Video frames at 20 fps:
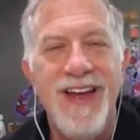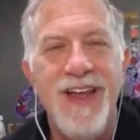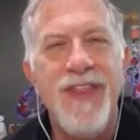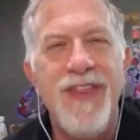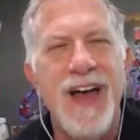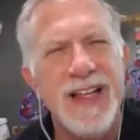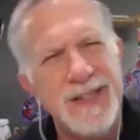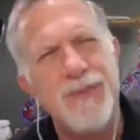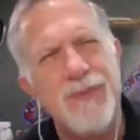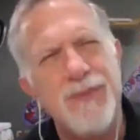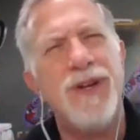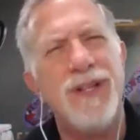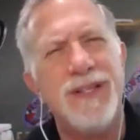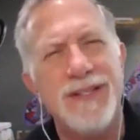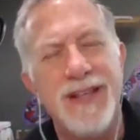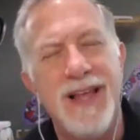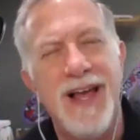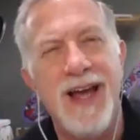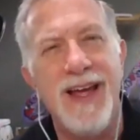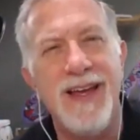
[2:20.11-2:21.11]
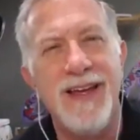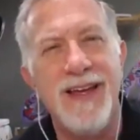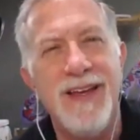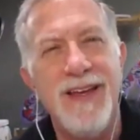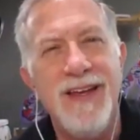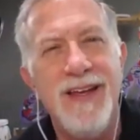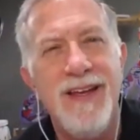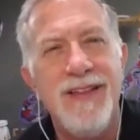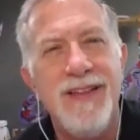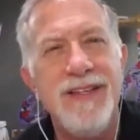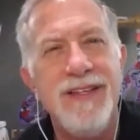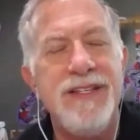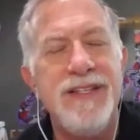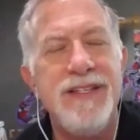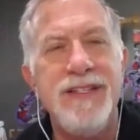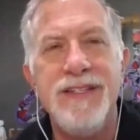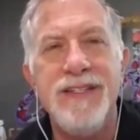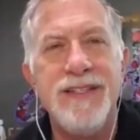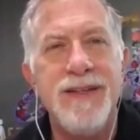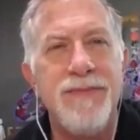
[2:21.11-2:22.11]
That's what it's like. This
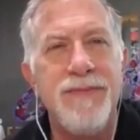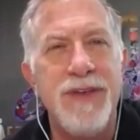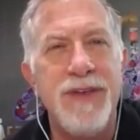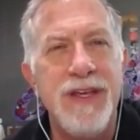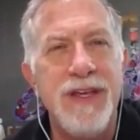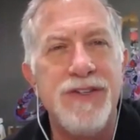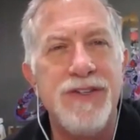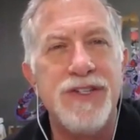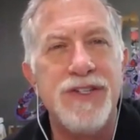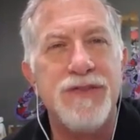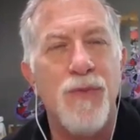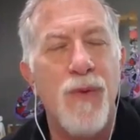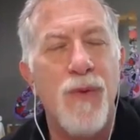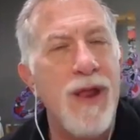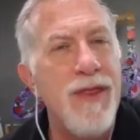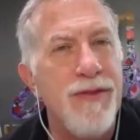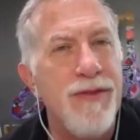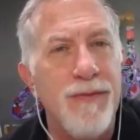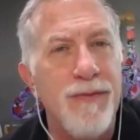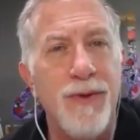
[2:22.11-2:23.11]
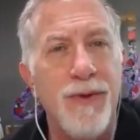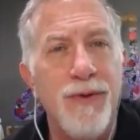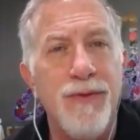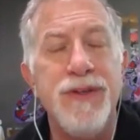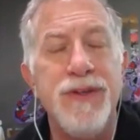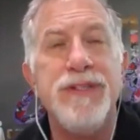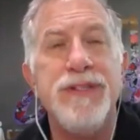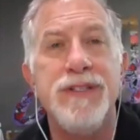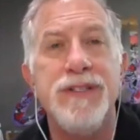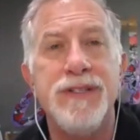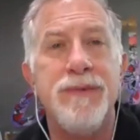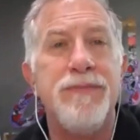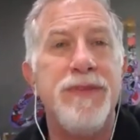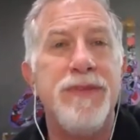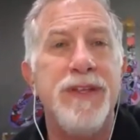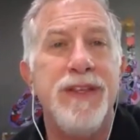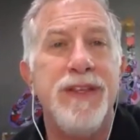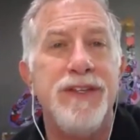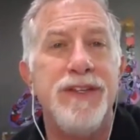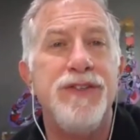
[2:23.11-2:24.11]
isn't something you just run through. This is
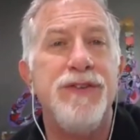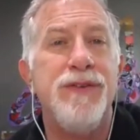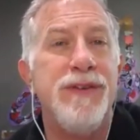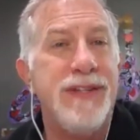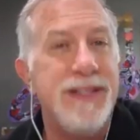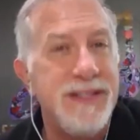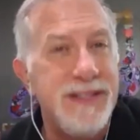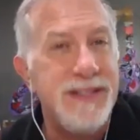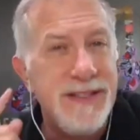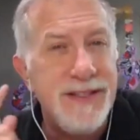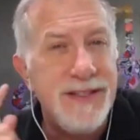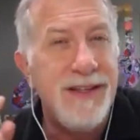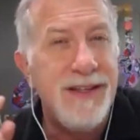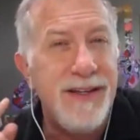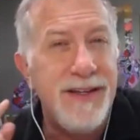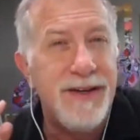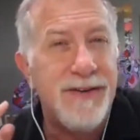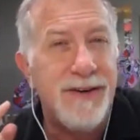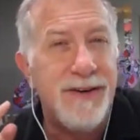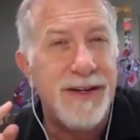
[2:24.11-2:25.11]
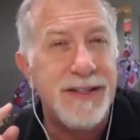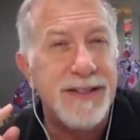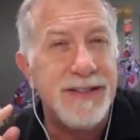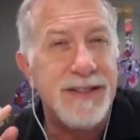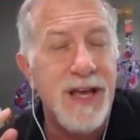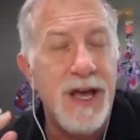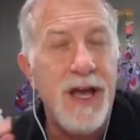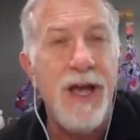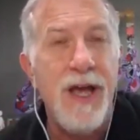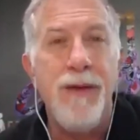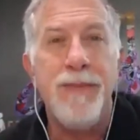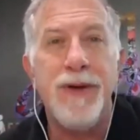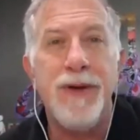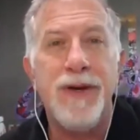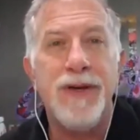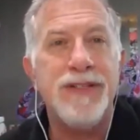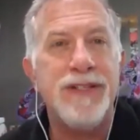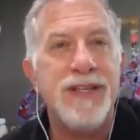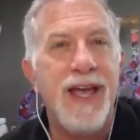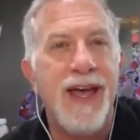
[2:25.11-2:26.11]
something that you listen to the lyrics,
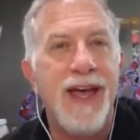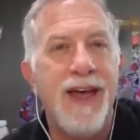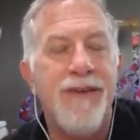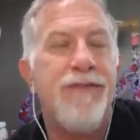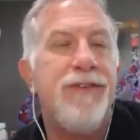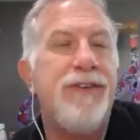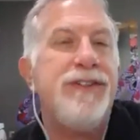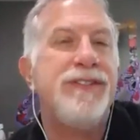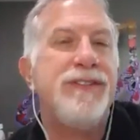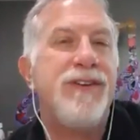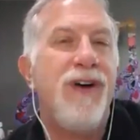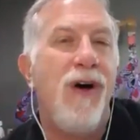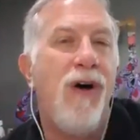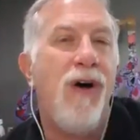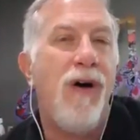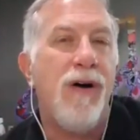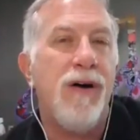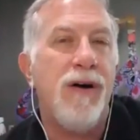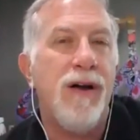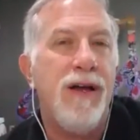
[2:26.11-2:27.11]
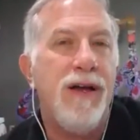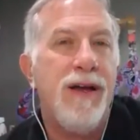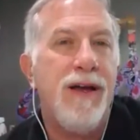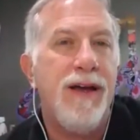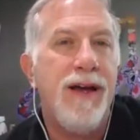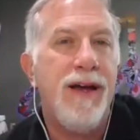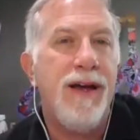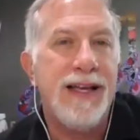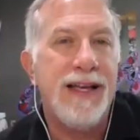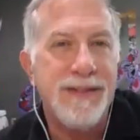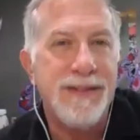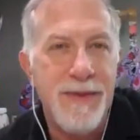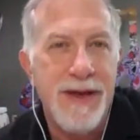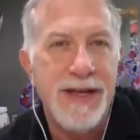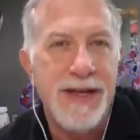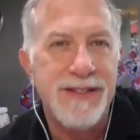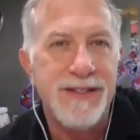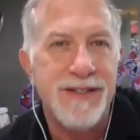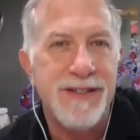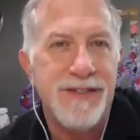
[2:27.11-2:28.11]
because every song has a
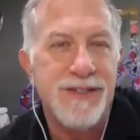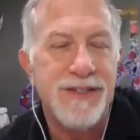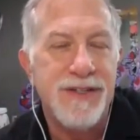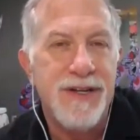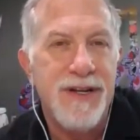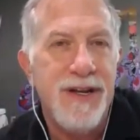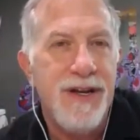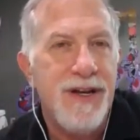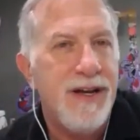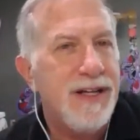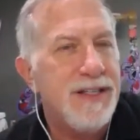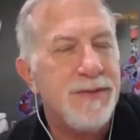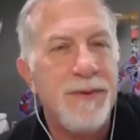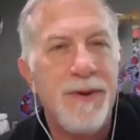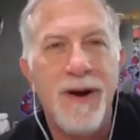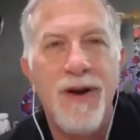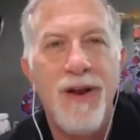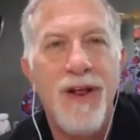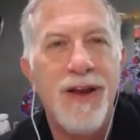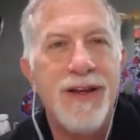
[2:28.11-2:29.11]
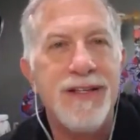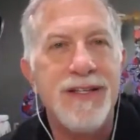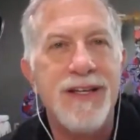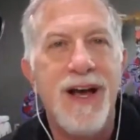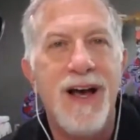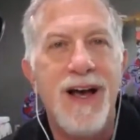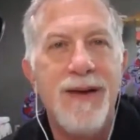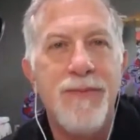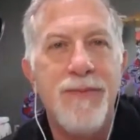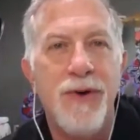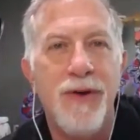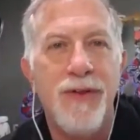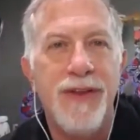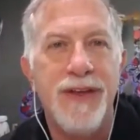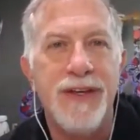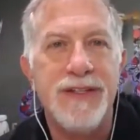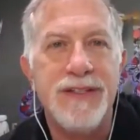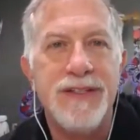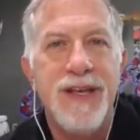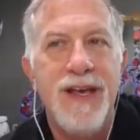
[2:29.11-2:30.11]
message. I spent a lot of time on
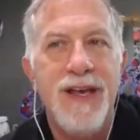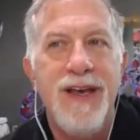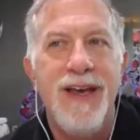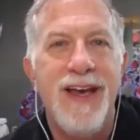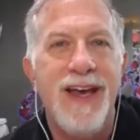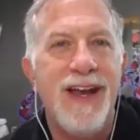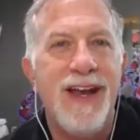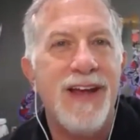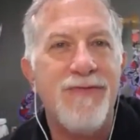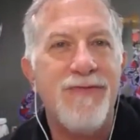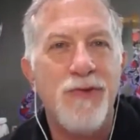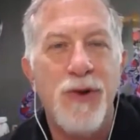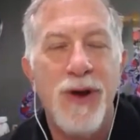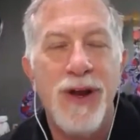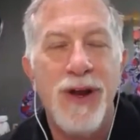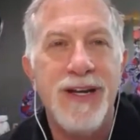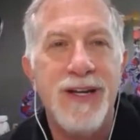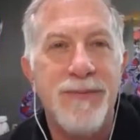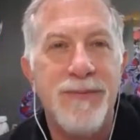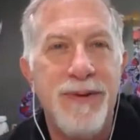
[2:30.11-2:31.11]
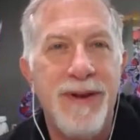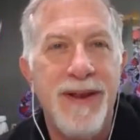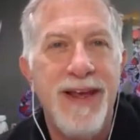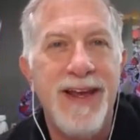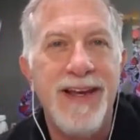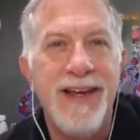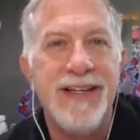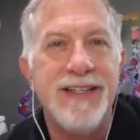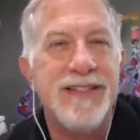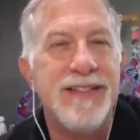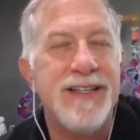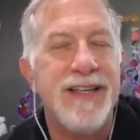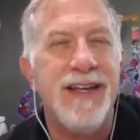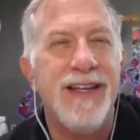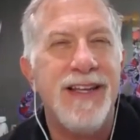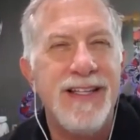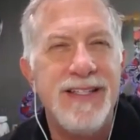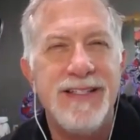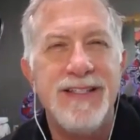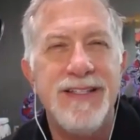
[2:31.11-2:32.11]
this, and I've created a playlist and
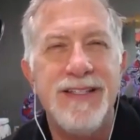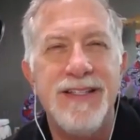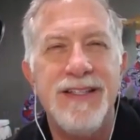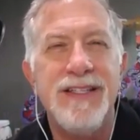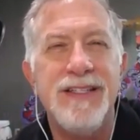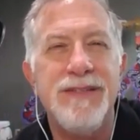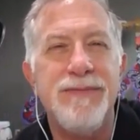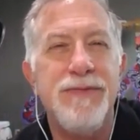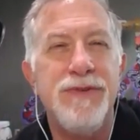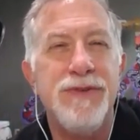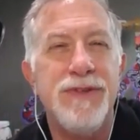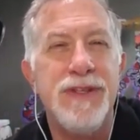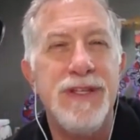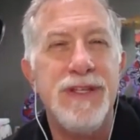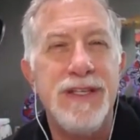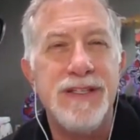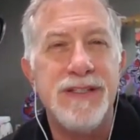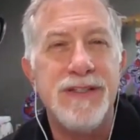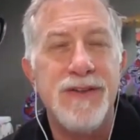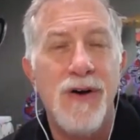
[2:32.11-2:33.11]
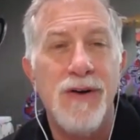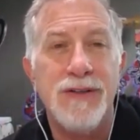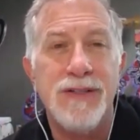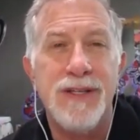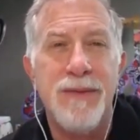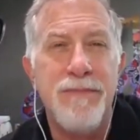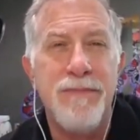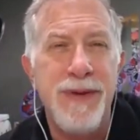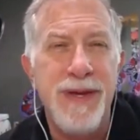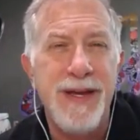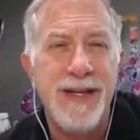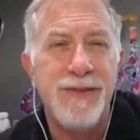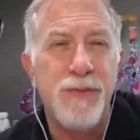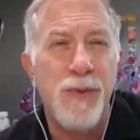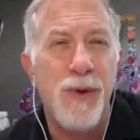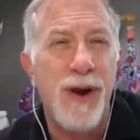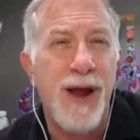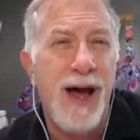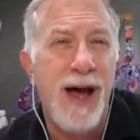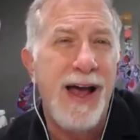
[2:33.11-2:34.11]
listened to these songs and picked
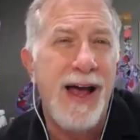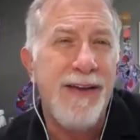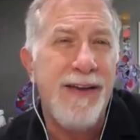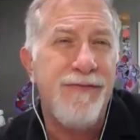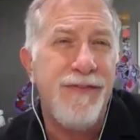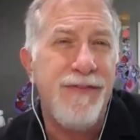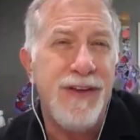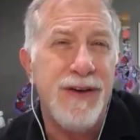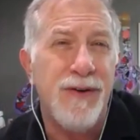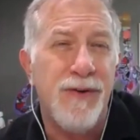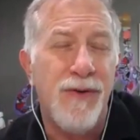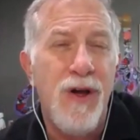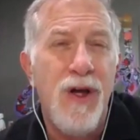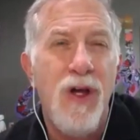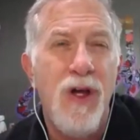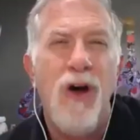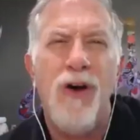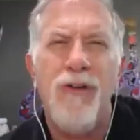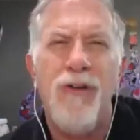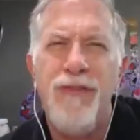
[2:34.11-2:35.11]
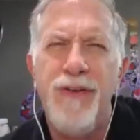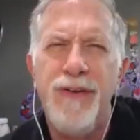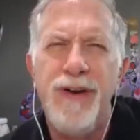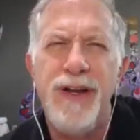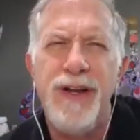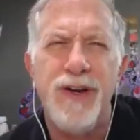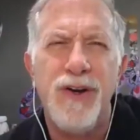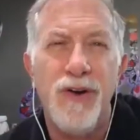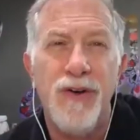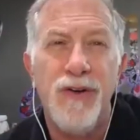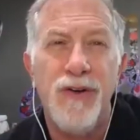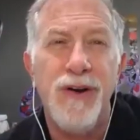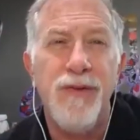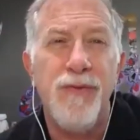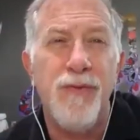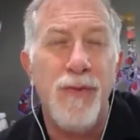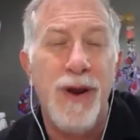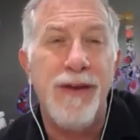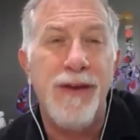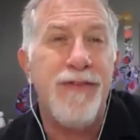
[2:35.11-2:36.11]
what I feel are very current,
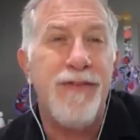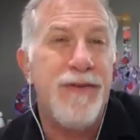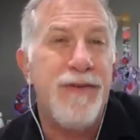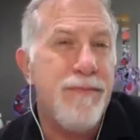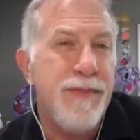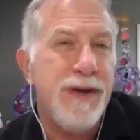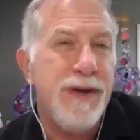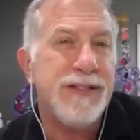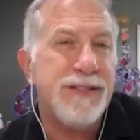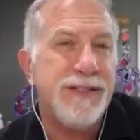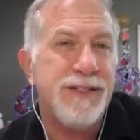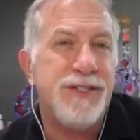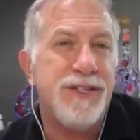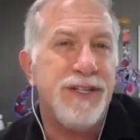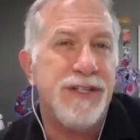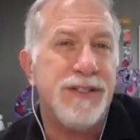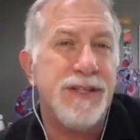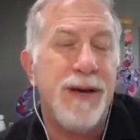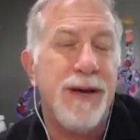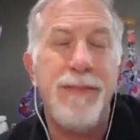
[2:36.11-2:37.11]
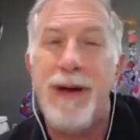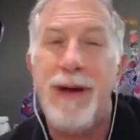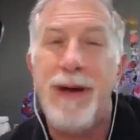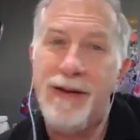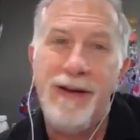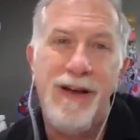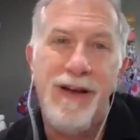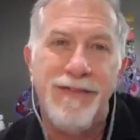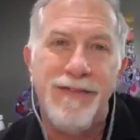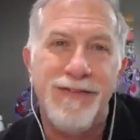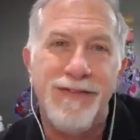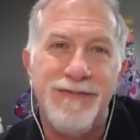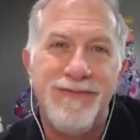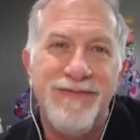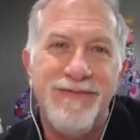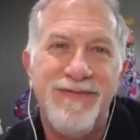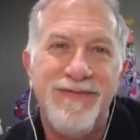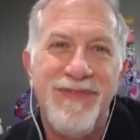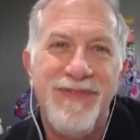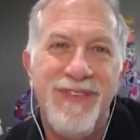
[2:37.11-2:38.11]
relevant messages about love.
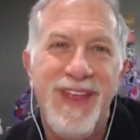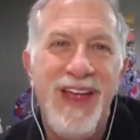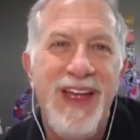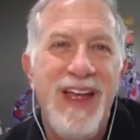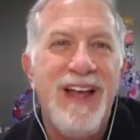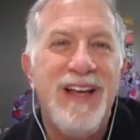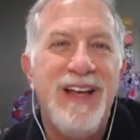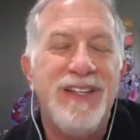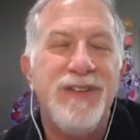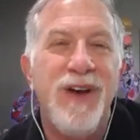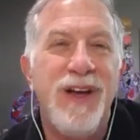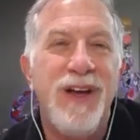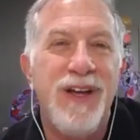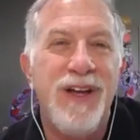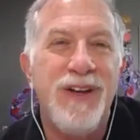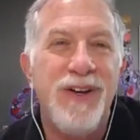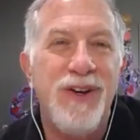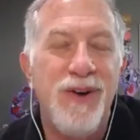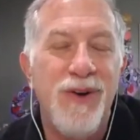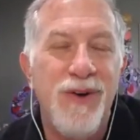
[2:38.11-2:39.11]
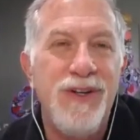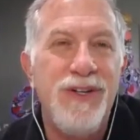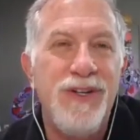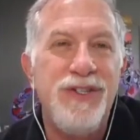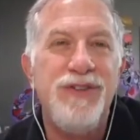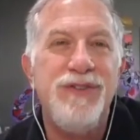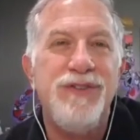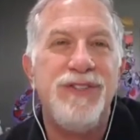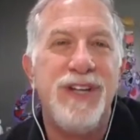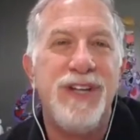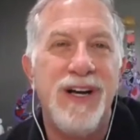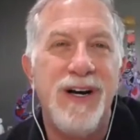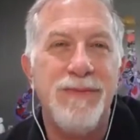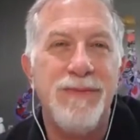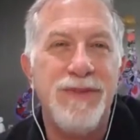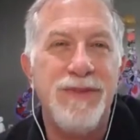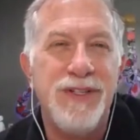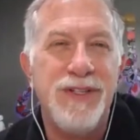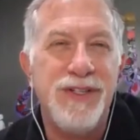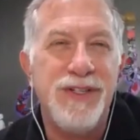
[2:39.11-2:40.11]
So I encourage you to come
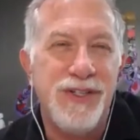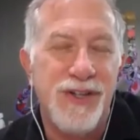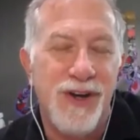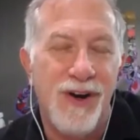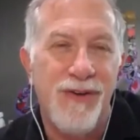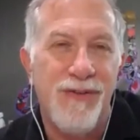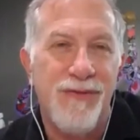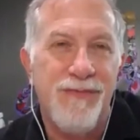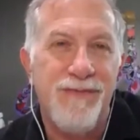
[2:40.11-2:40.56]
to the show.